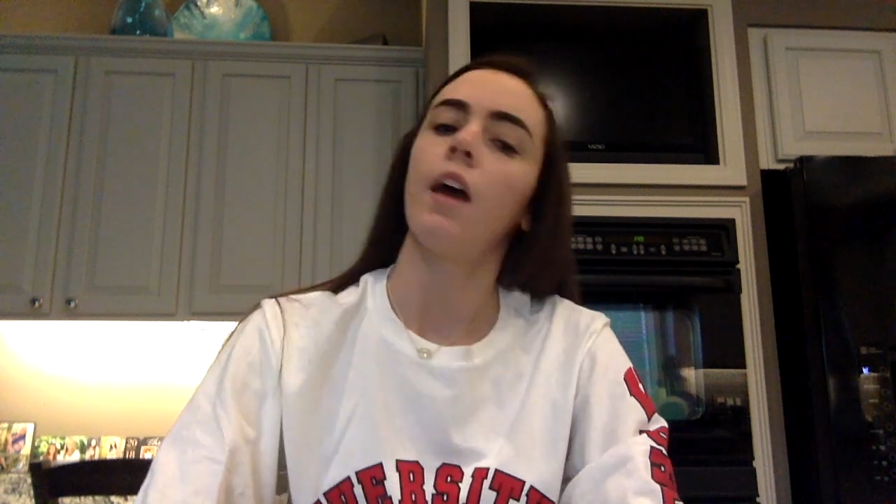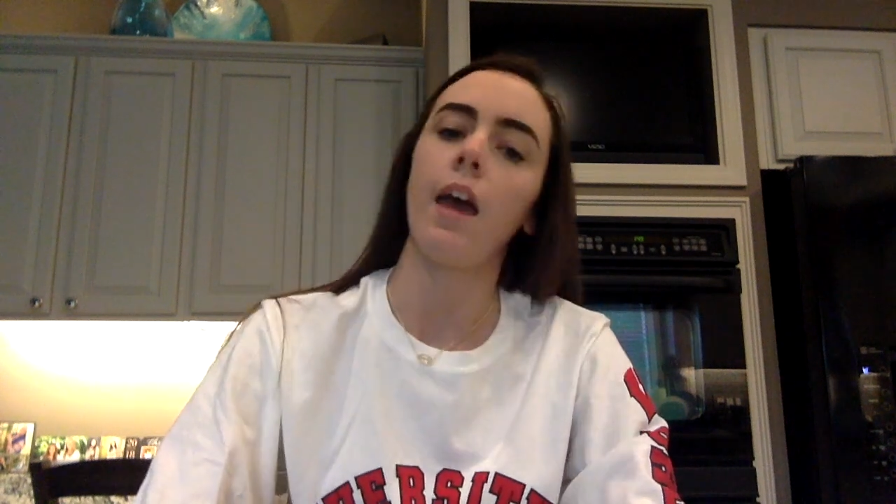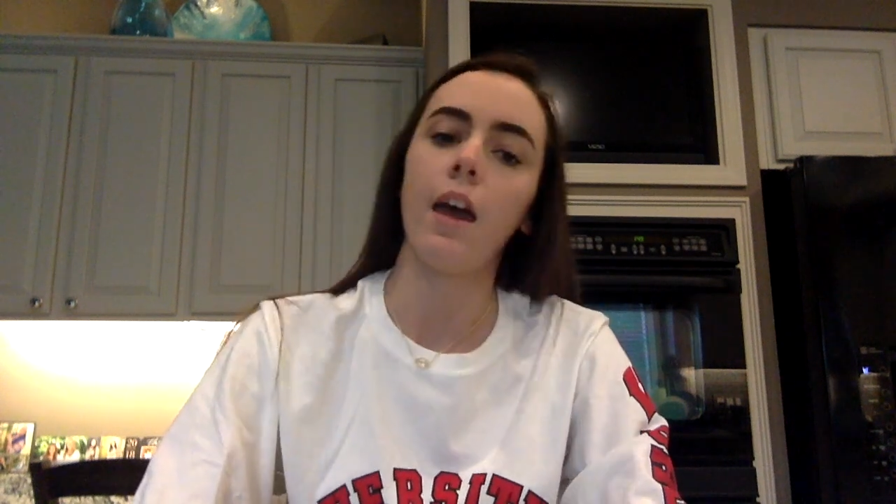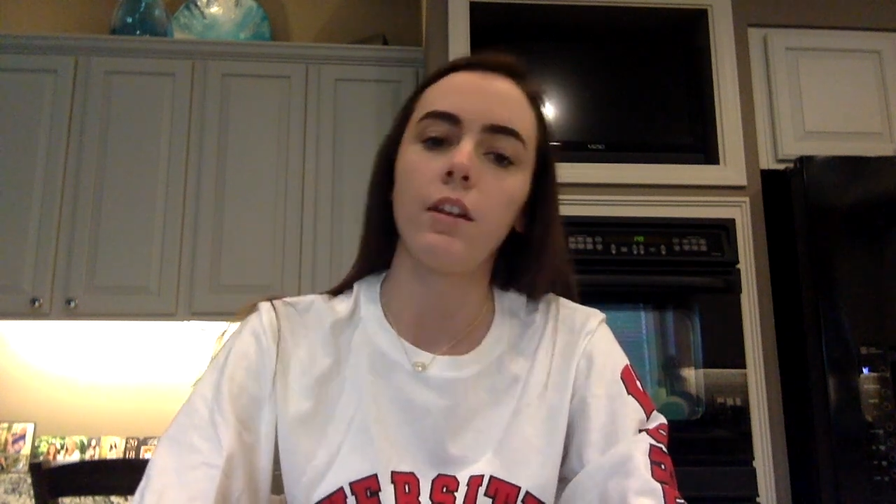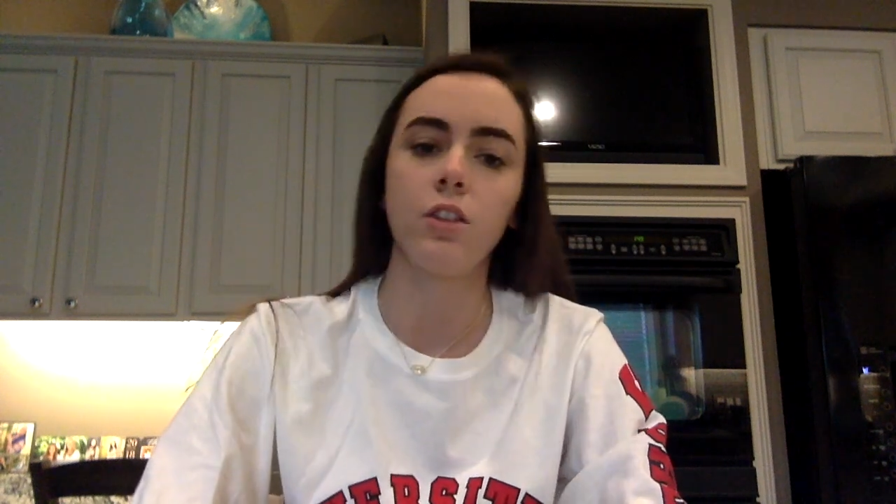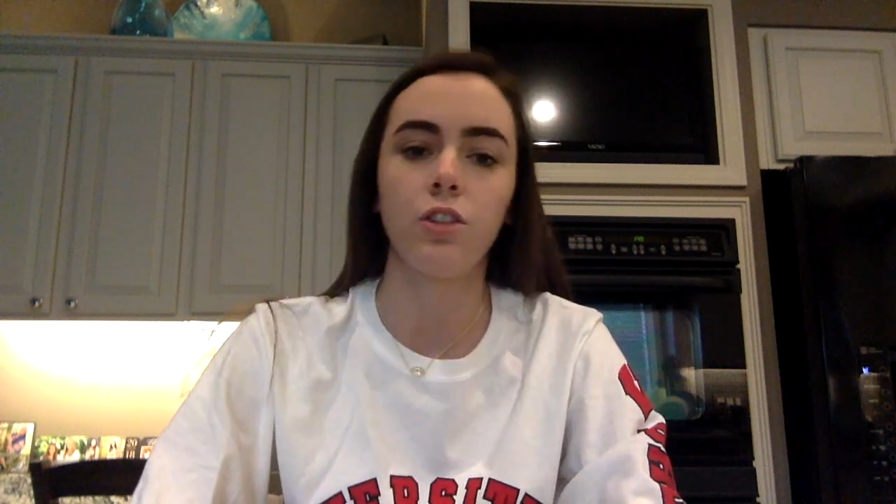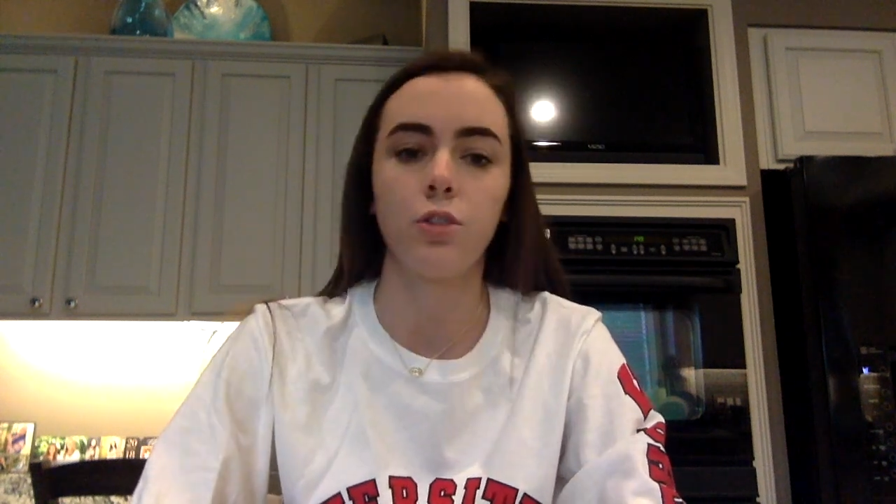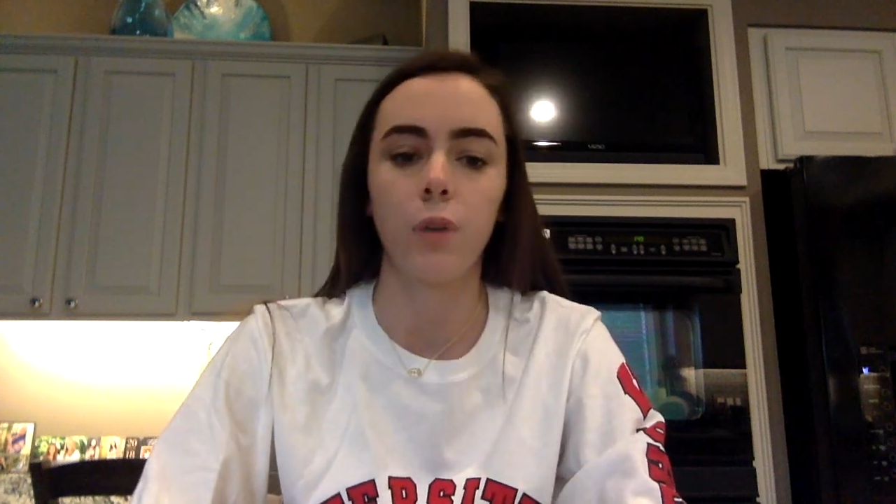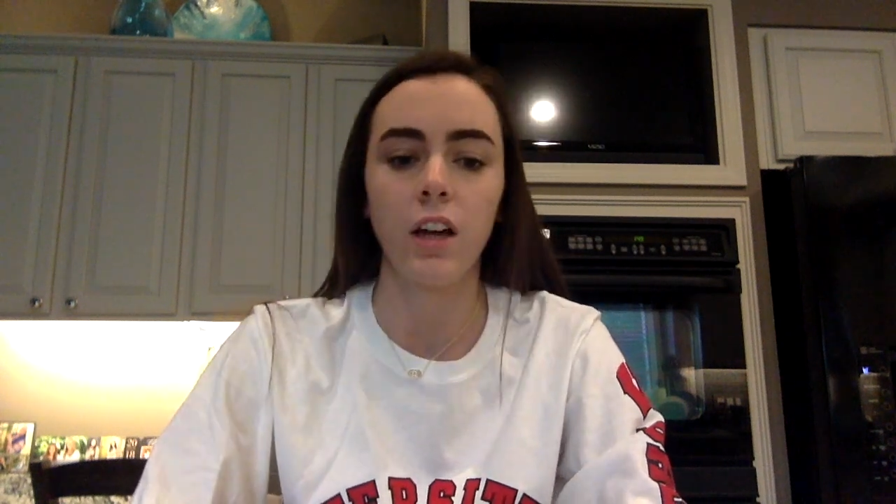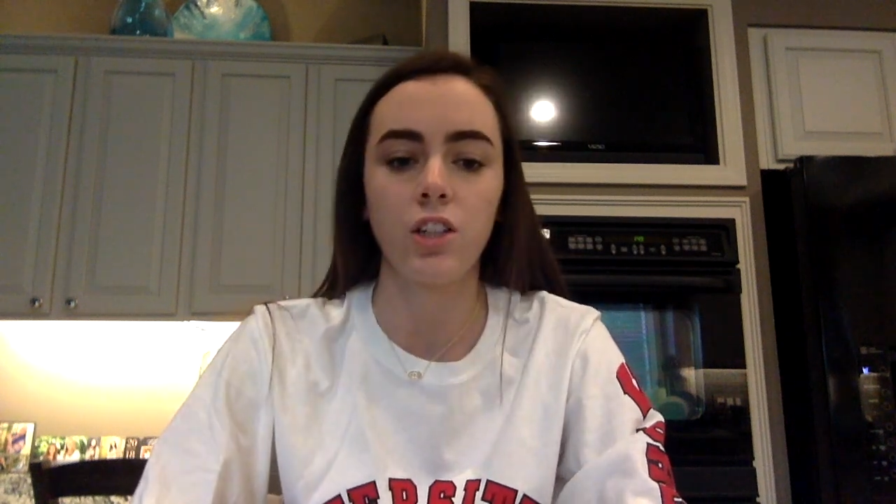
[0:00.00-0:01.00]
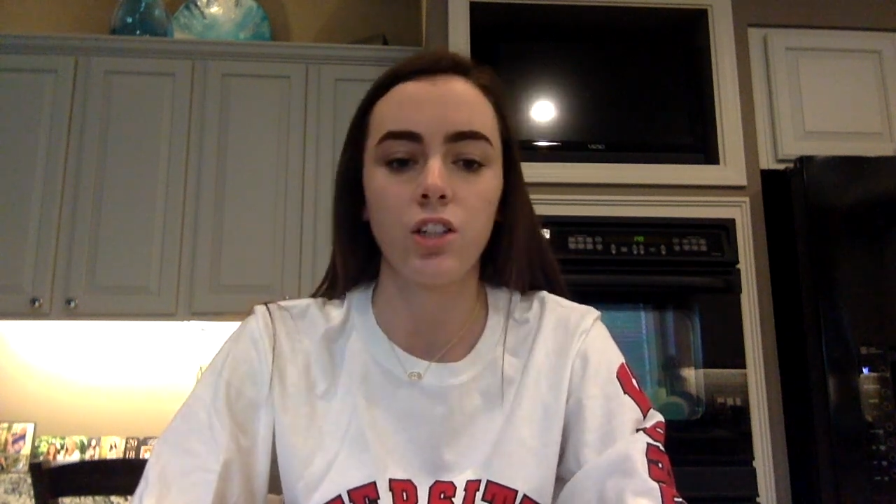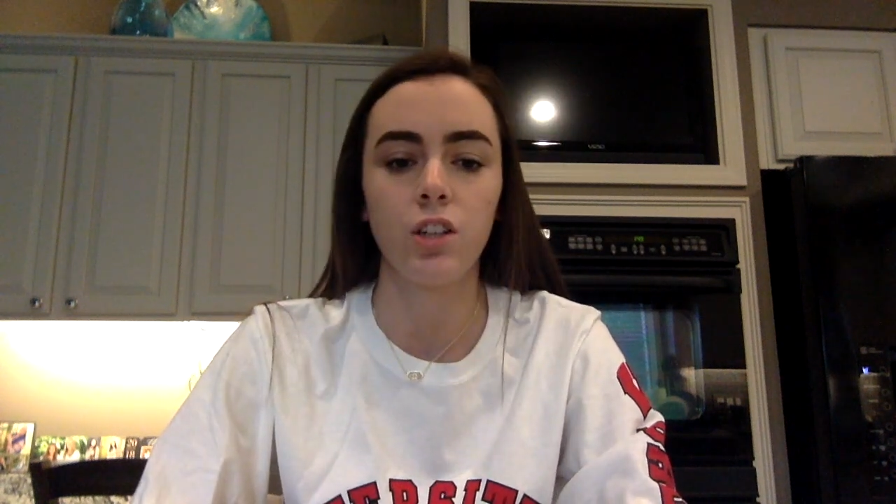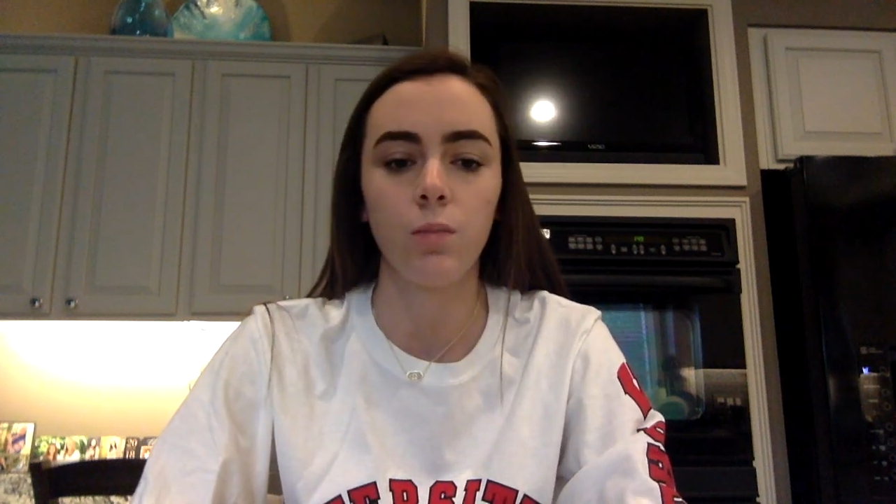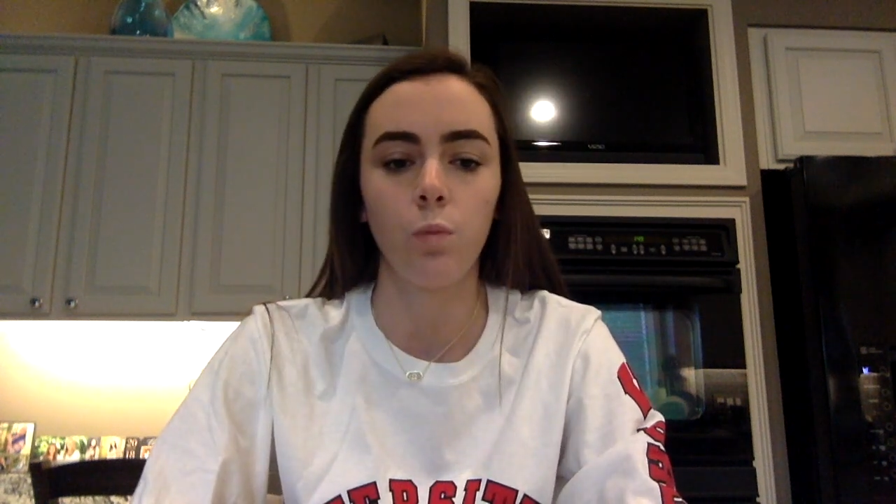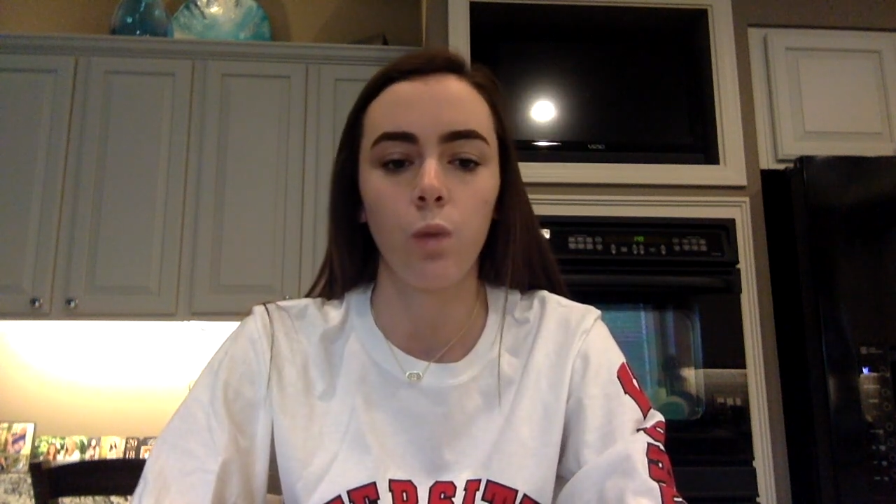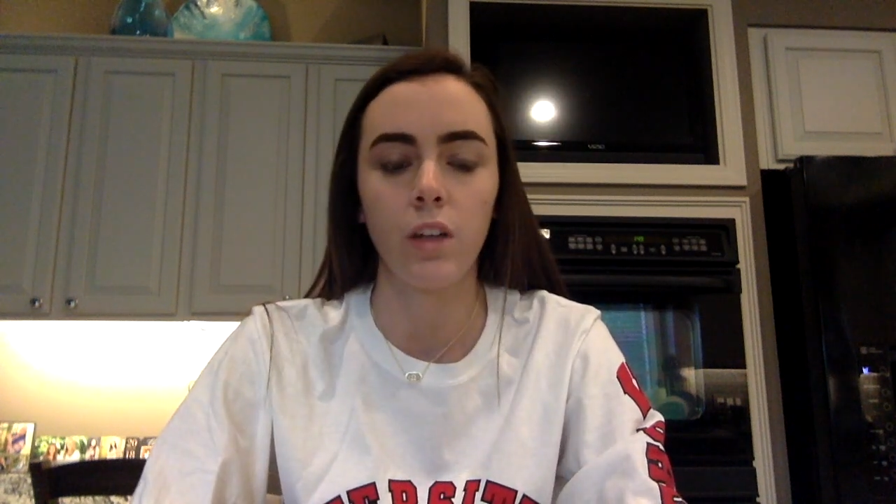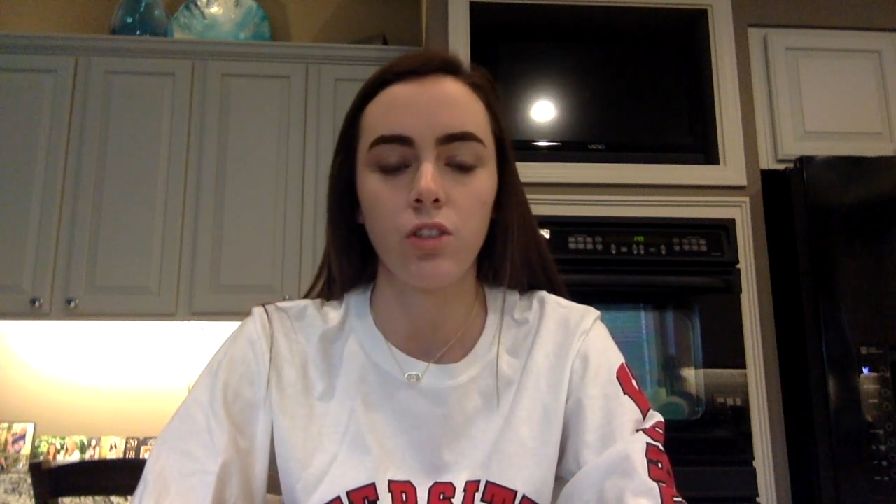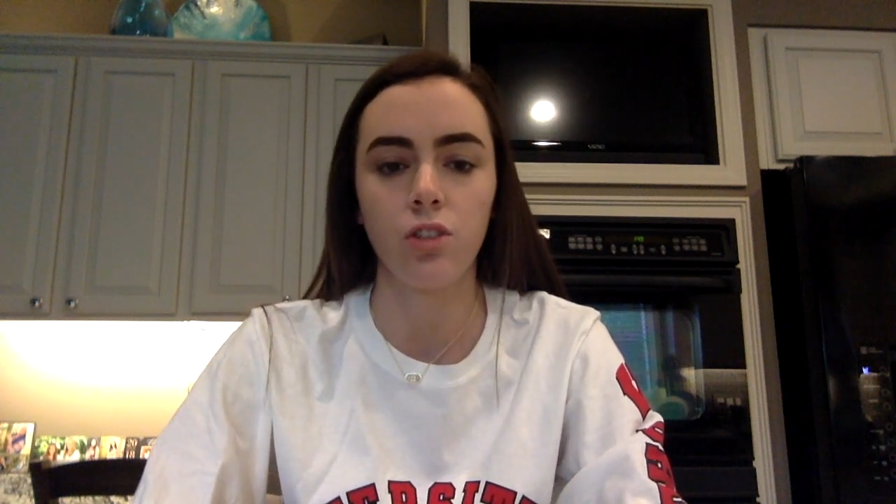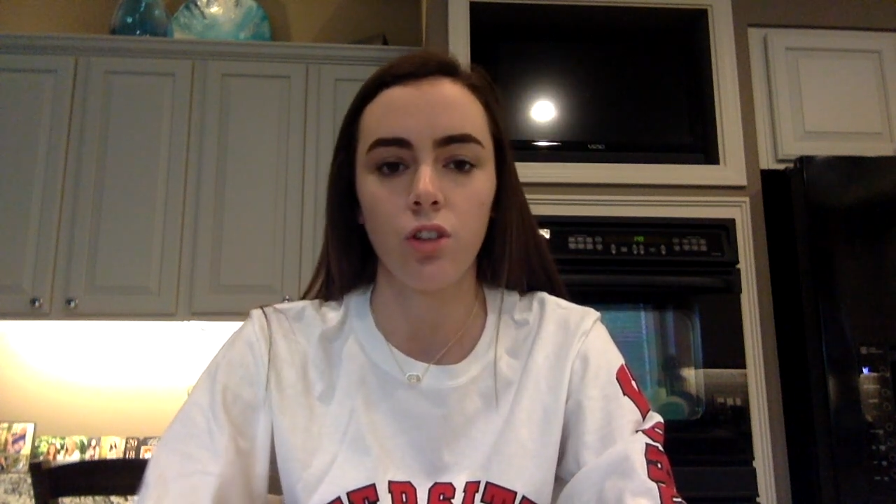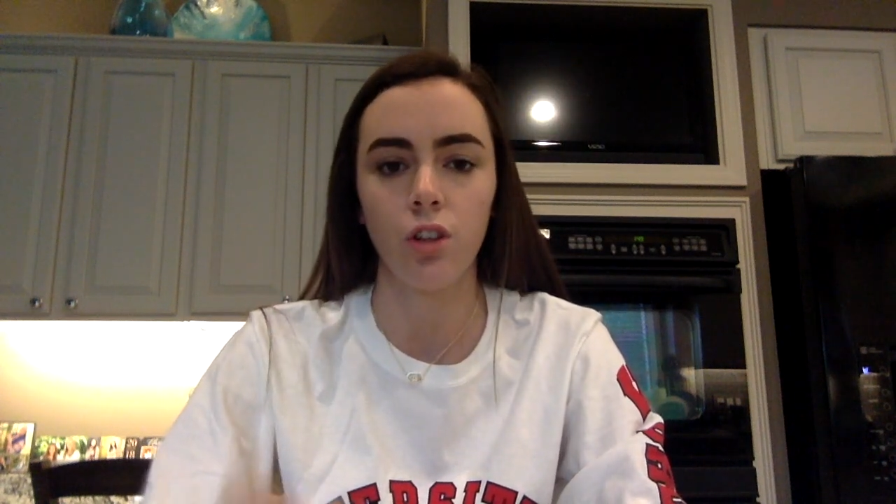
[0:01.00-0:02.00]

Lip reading: And the direction in which